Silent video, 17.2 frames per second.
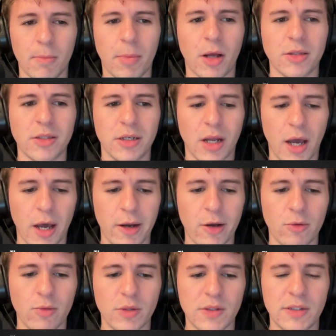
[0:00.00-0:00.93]

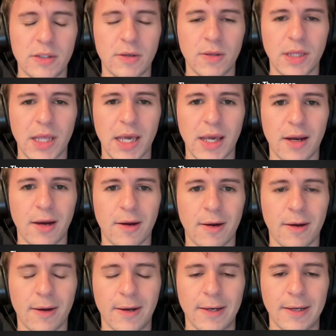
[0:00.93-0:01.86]
Baldonado was still
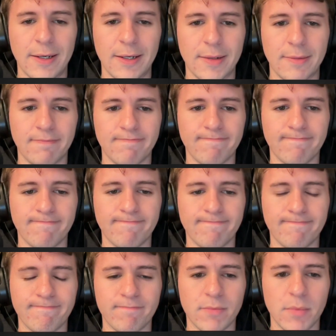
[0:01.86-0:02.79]
there.
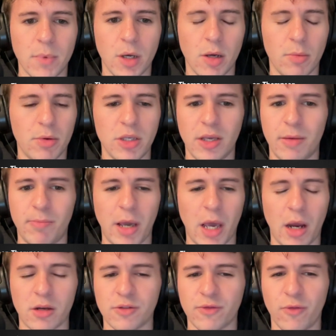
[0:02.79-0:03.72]
But you had
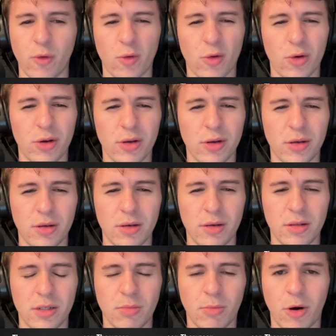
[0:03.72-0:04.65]
Paris Ford
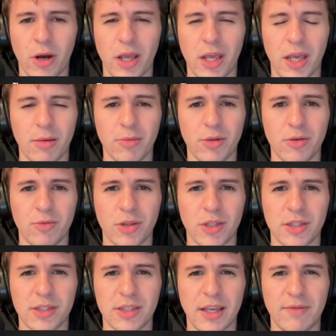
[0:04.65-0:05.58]
and DeMar Hamlin with
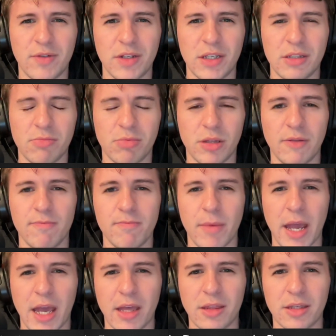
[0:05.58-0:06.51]
the safeties, I believe
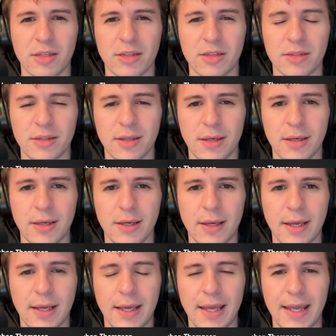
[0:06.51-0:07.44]
Mathis.
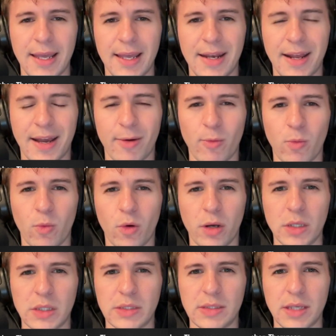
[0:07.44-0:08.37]
And I
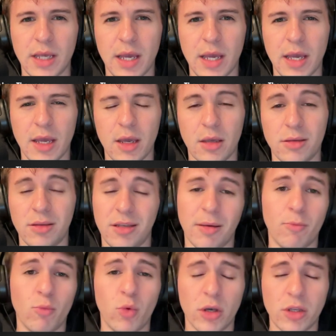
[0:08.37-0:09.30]
want to say,
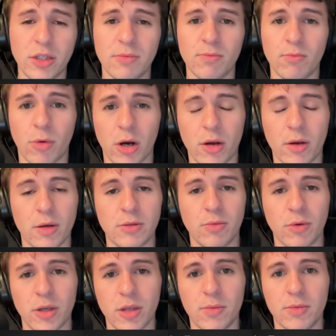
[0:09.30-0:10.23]
yeah, Marcos
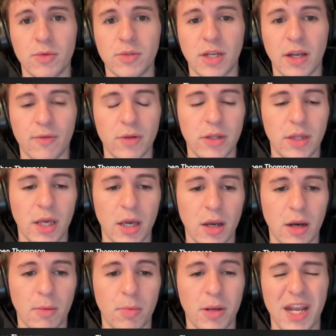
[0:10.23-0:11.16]
Williams was definitely
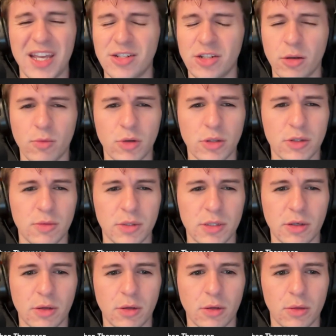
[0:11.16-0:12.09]
there, but AJ Woods was
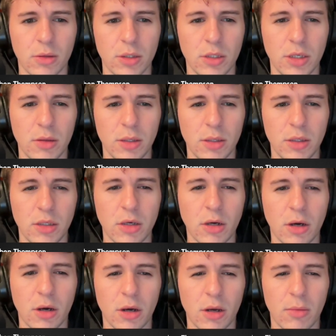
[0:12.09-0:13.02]
still a little
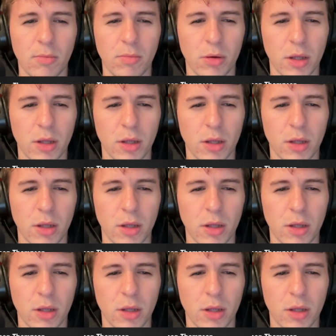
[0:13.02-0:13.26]
young.